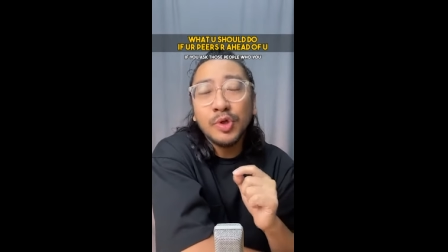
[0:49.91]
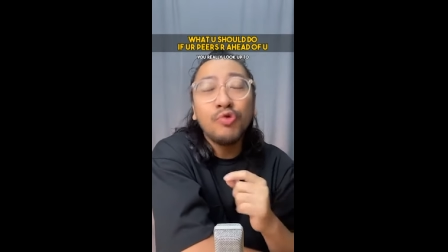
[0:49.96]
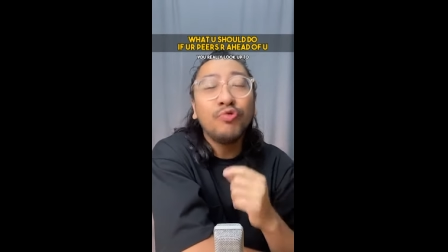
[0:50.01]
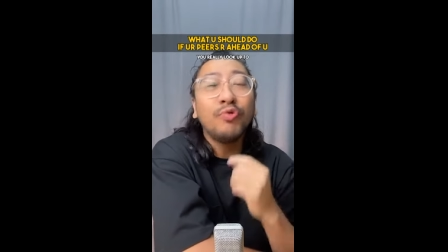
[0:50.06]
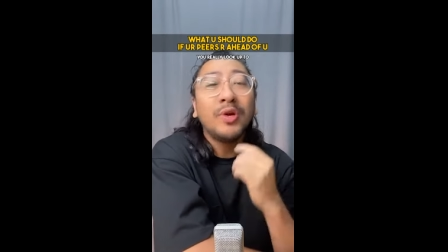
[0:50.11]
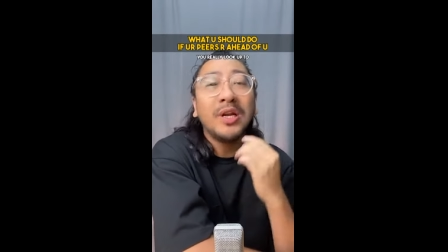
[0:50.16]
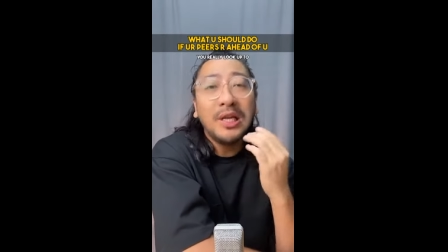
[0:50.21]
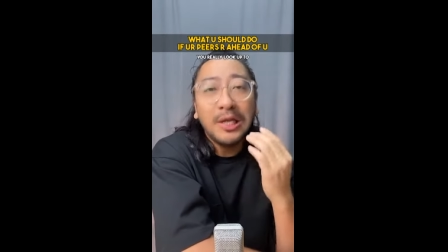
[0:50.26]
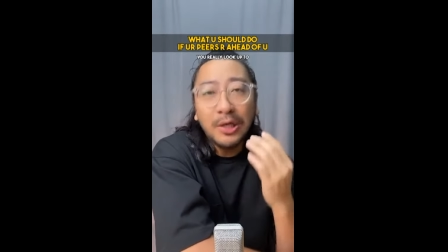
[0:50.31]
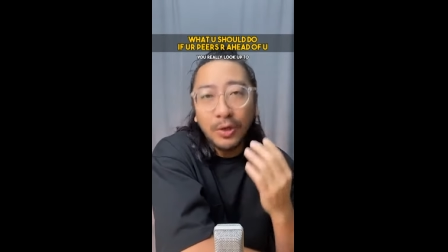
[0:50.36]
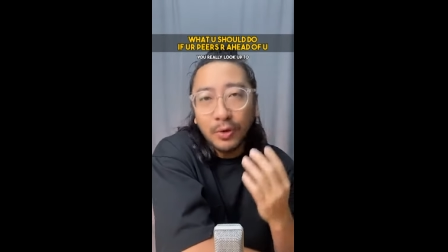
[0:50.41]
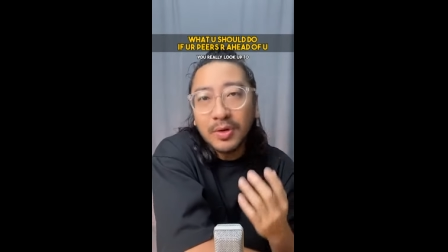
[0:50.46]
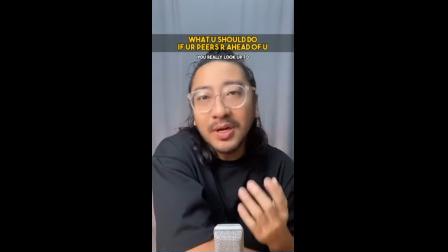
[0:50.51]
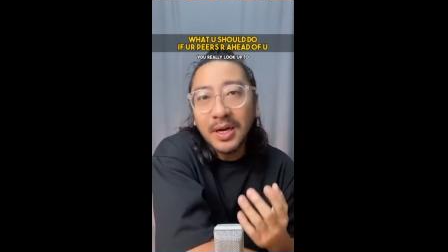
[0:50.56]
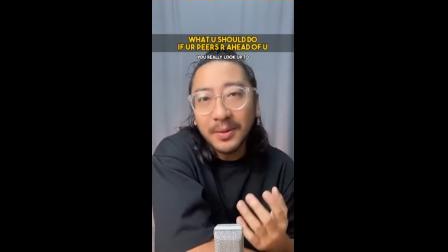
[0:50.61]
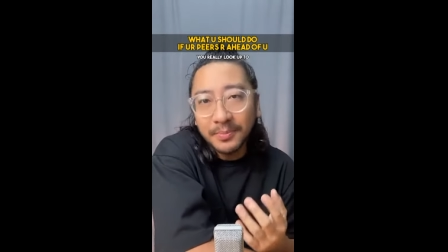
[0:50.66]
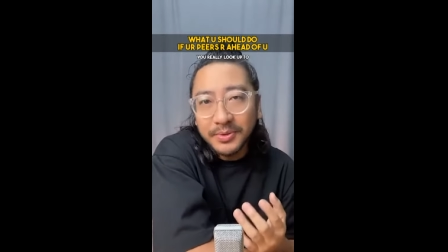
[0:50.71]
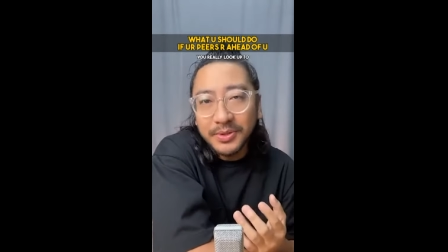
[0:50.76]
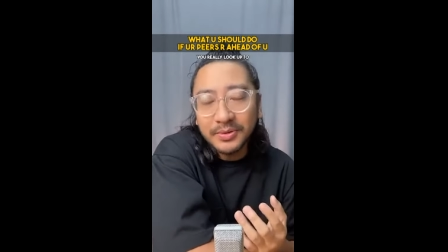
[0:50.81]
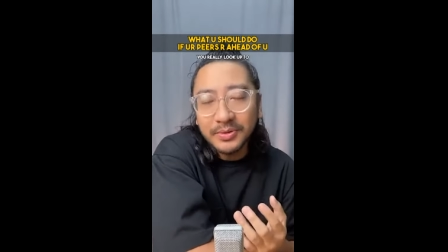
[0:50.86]
you really
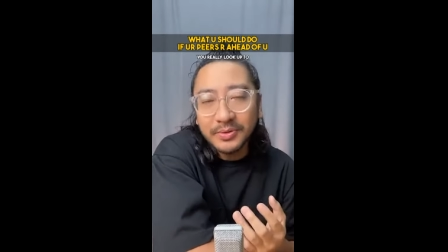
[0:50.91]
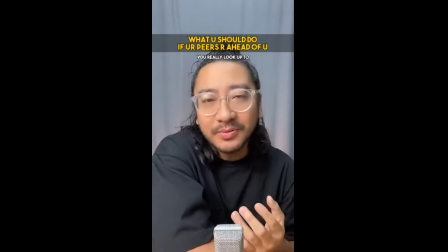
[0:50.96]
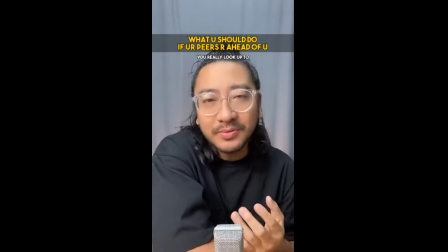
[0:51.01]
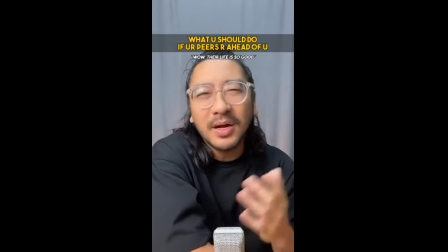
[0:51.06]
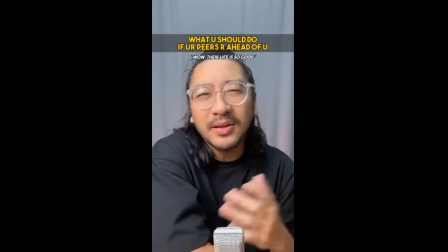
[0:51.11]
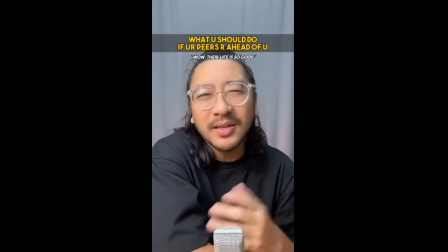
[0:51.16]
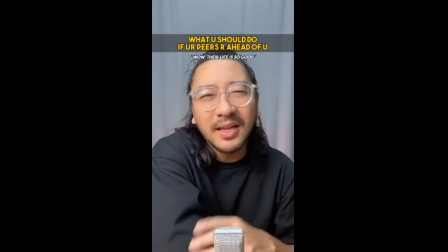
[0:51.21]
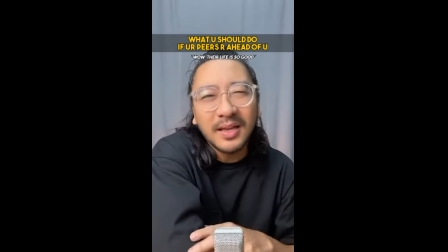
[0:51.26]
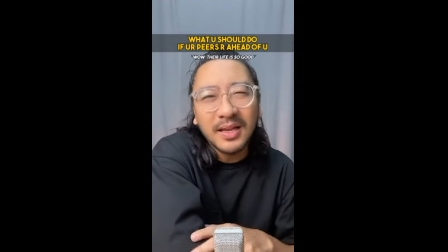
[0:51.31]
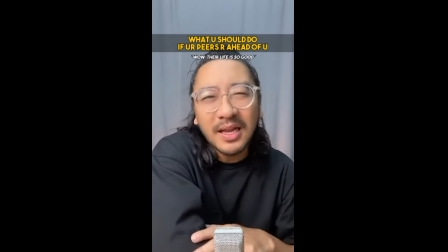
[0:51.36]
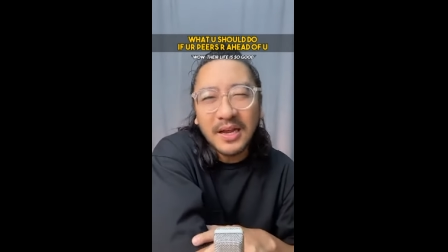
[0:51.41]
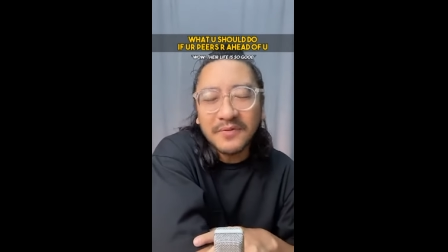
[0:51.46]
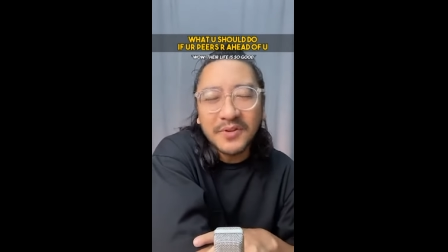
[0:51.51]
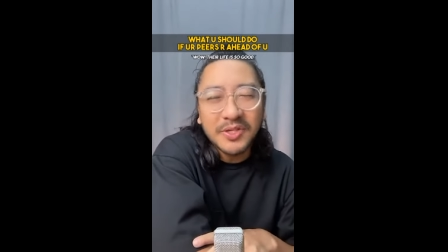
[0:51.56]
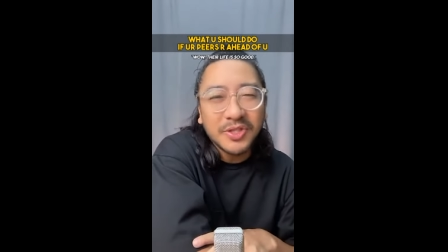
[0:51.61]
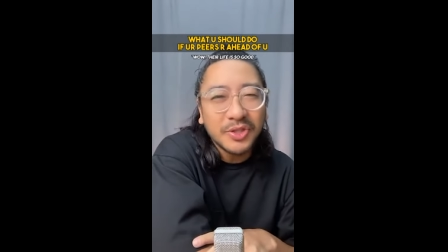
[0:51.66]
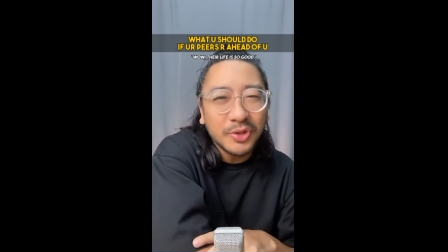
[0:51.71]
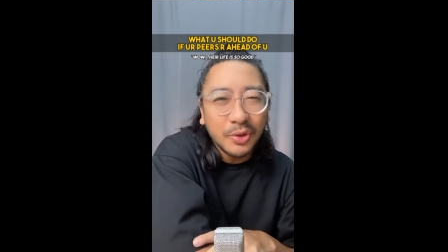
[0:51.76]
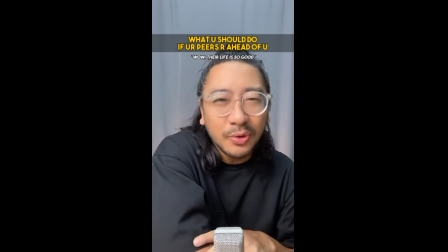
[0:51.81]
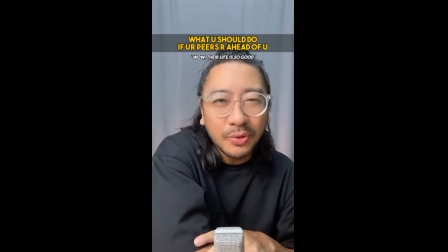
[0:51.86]
look up to, wow, their
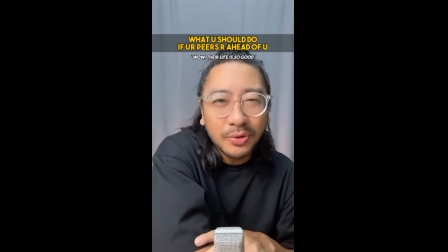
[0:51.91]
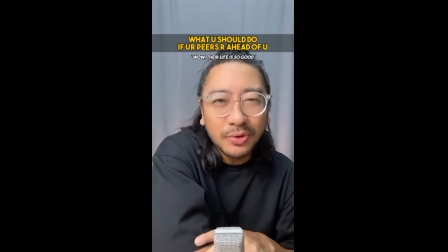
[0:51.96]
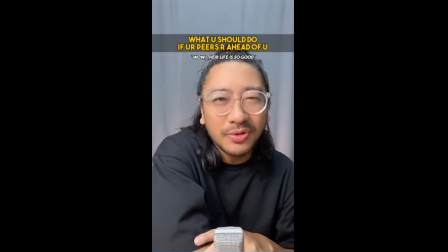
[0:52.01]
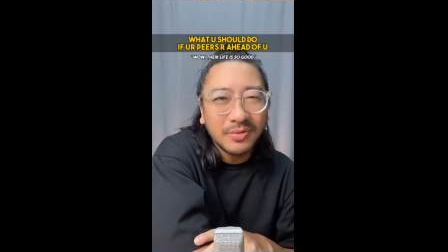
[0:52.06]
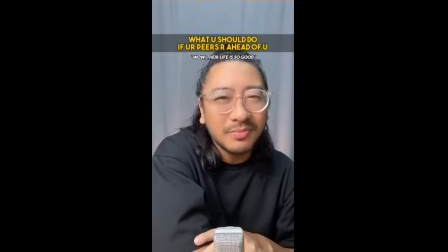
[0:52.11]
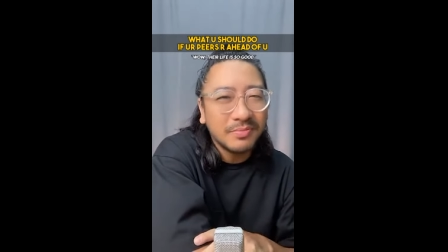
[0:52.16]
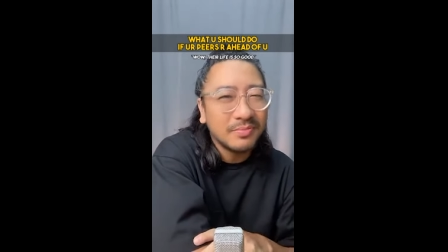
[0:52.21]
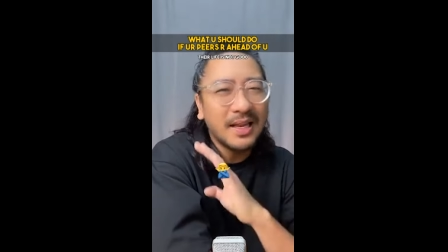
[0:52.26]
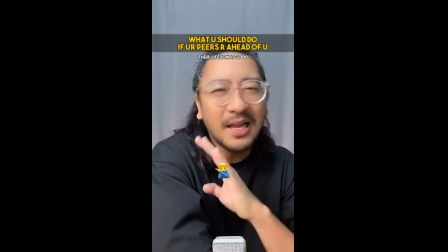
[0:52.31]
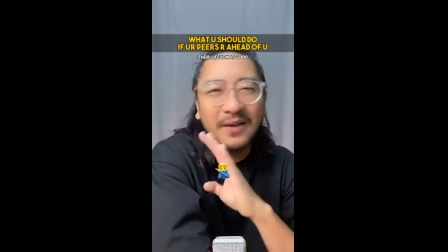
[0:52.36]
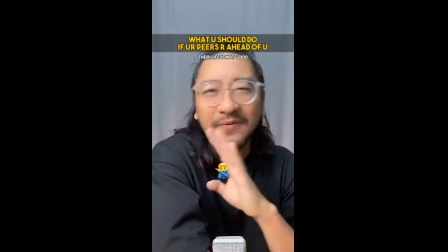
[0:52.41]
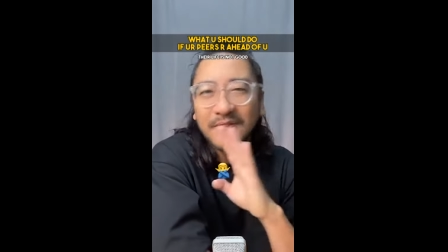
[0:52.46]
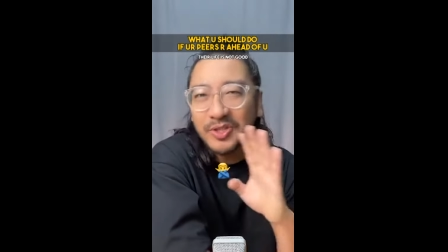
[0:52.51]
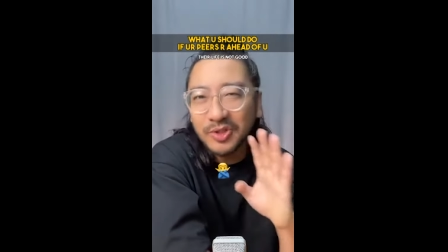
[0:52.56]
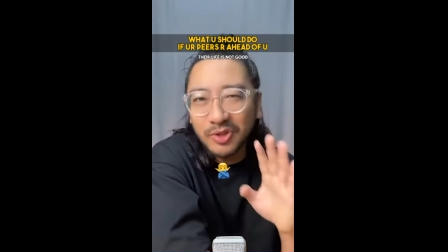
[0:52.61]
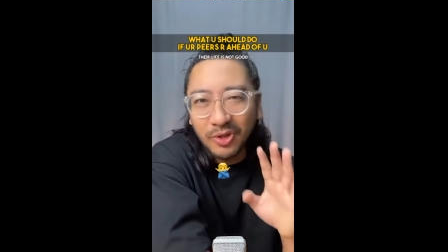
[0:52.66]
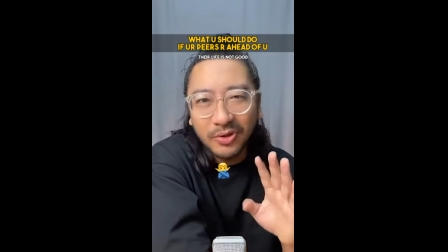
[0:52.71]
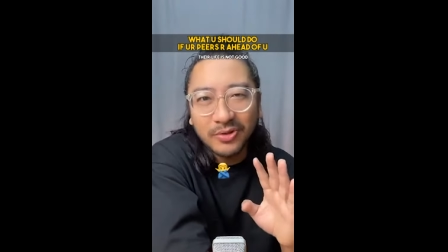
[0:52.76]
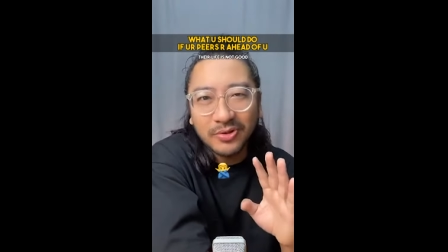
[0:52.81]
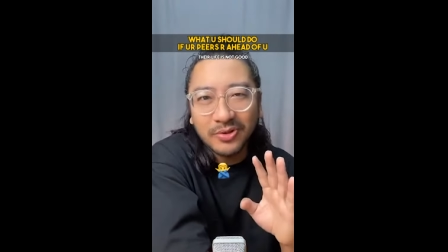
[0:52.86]
life is so good, their life
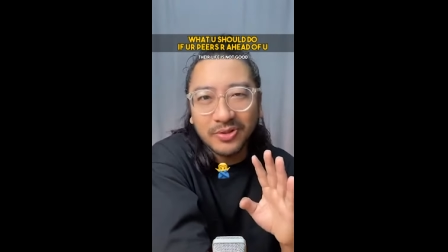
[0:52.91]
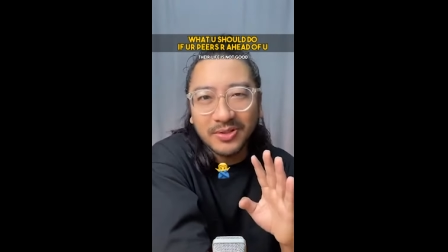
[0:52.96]
is not